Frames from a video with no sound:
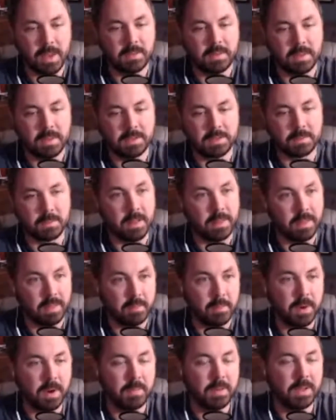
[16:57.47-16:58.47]
out this month,
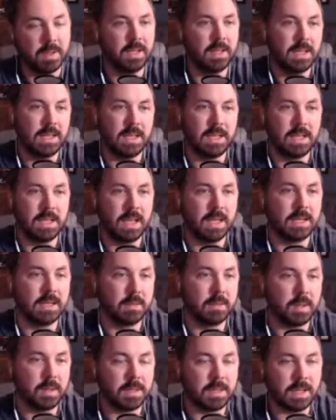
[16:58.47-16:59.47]
probably the end
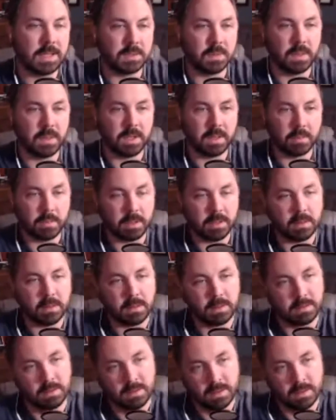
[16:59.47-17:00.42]
of the month, last week of the month.